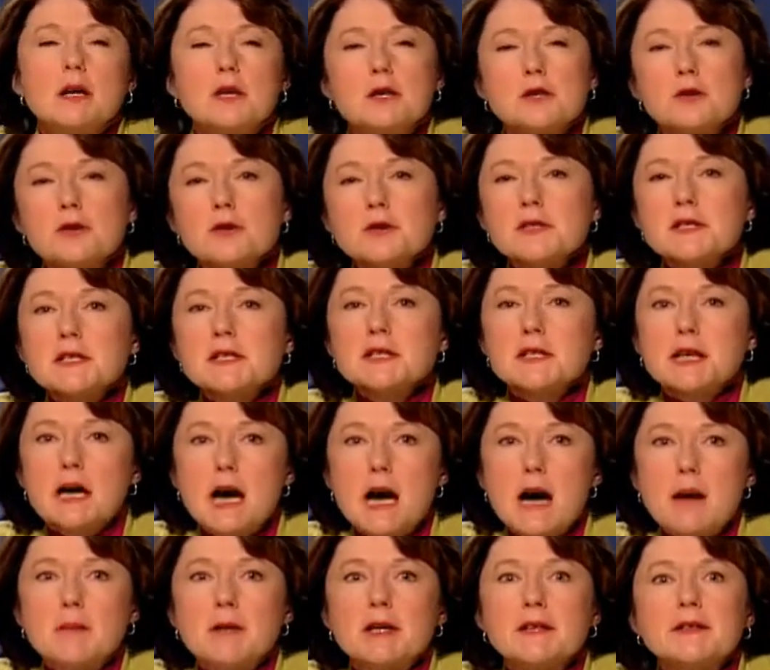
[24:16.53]
Nurses
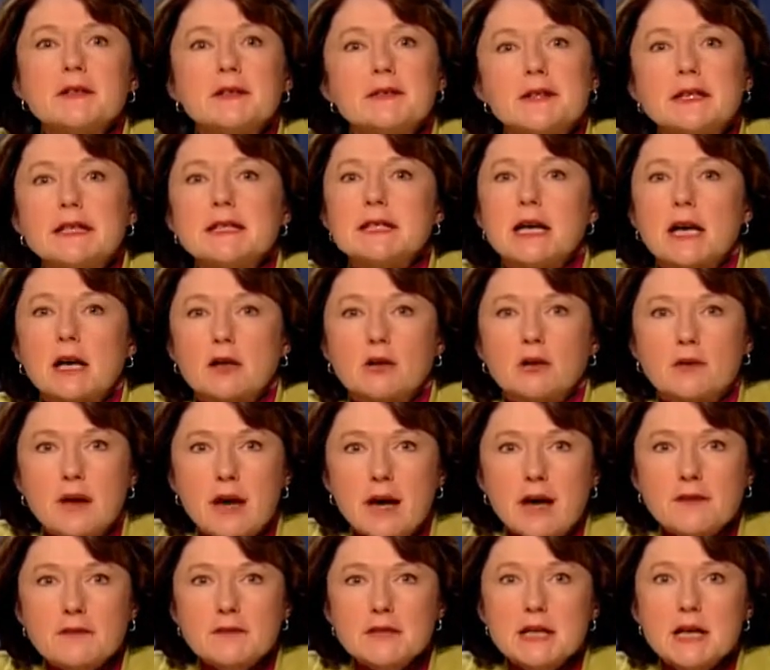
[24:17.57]
comment that they take a
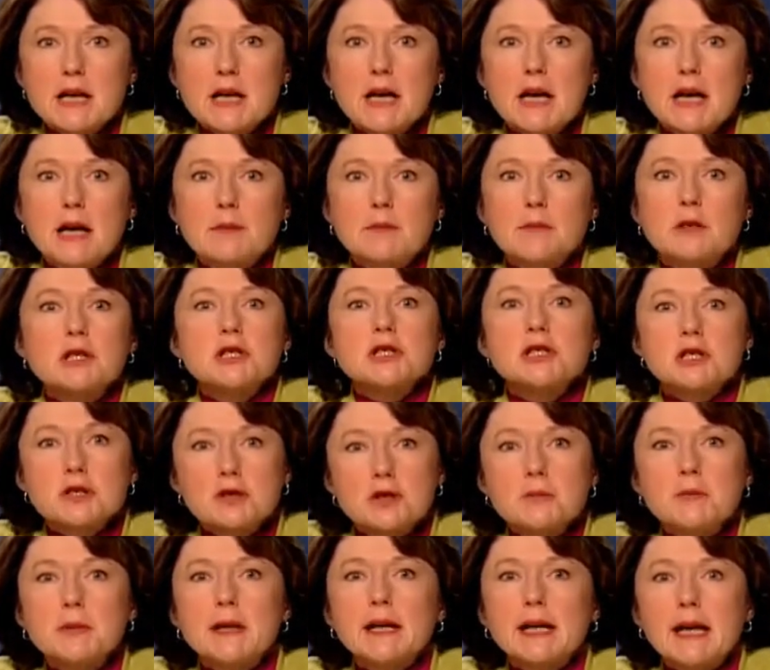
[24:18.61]
lot of time and
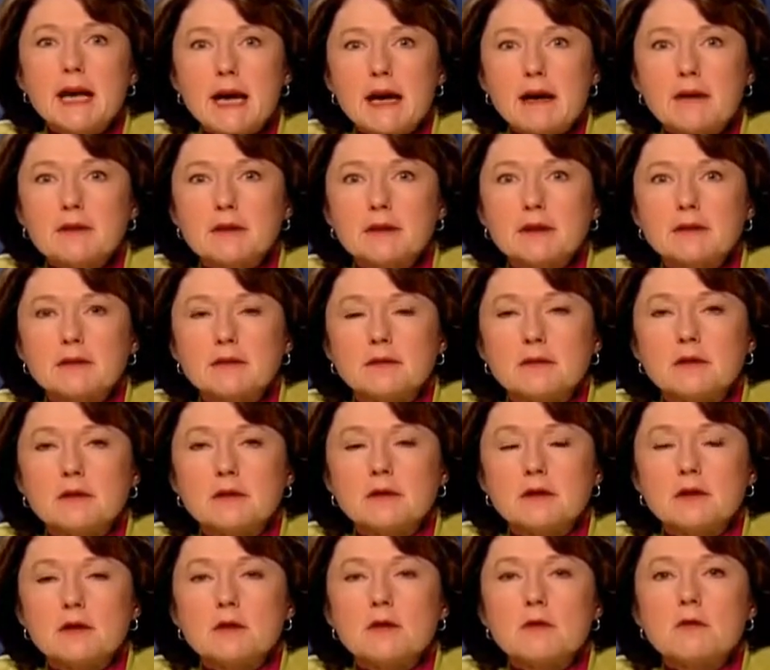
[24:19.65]
should be counted.
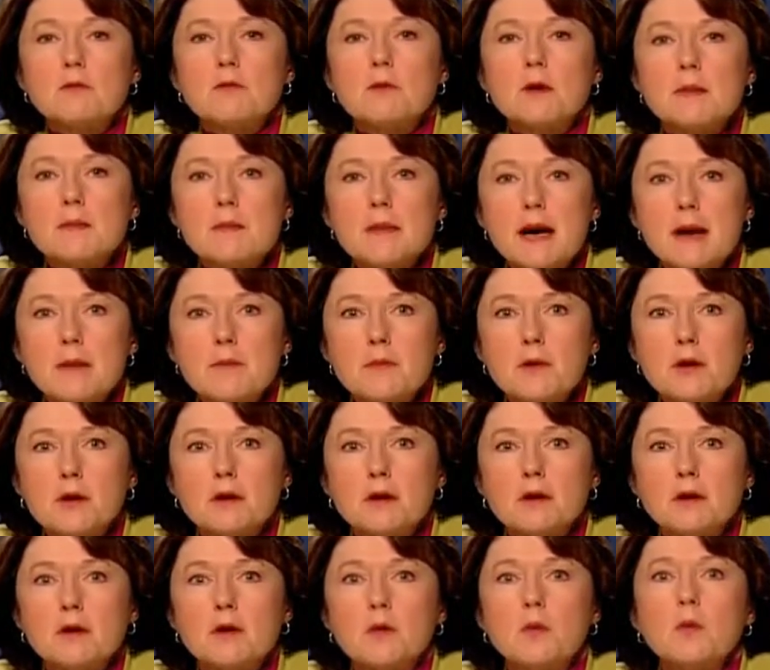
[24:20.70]

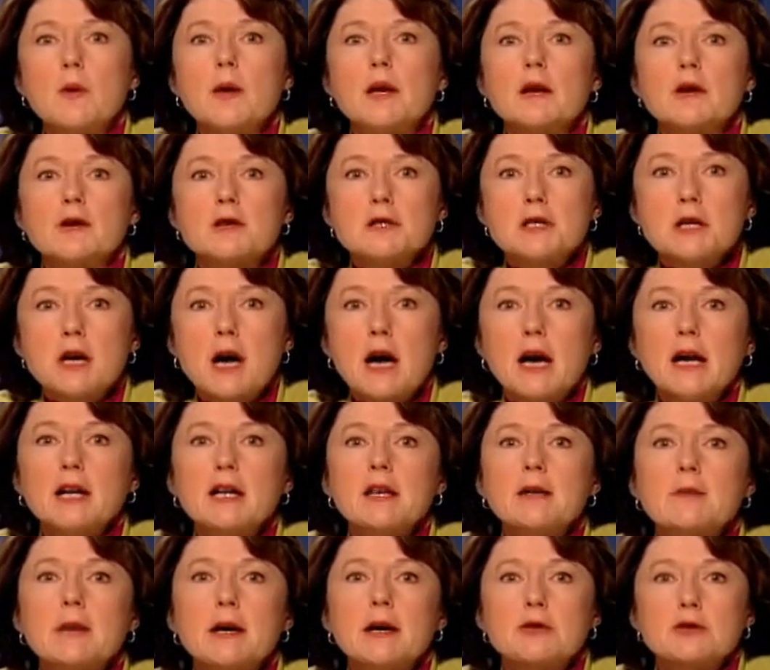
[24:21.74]
Remember, we are
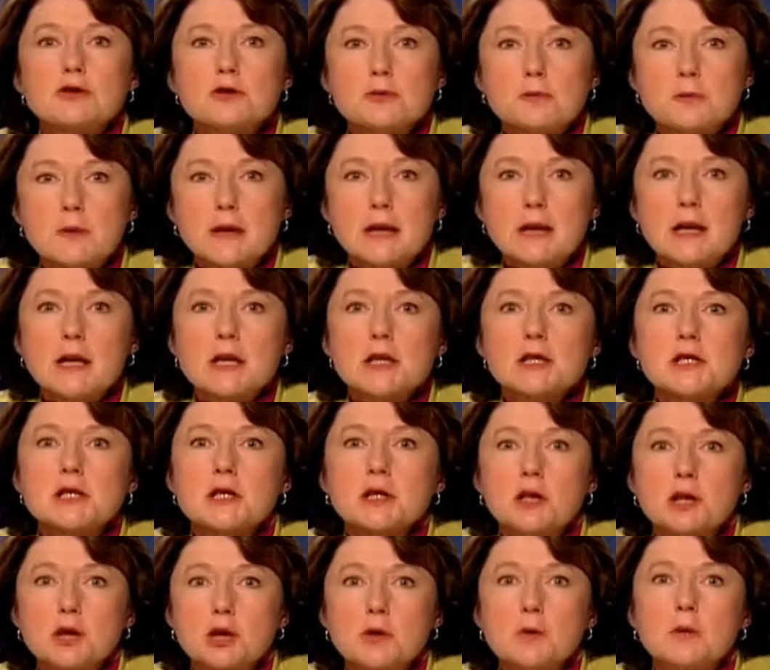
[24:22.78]
talking about triage
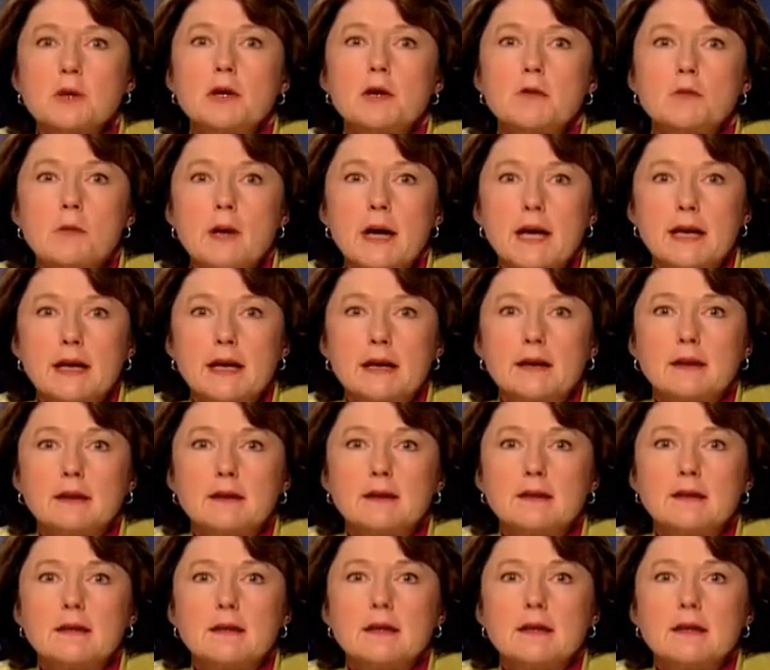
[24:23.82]
acuity rating,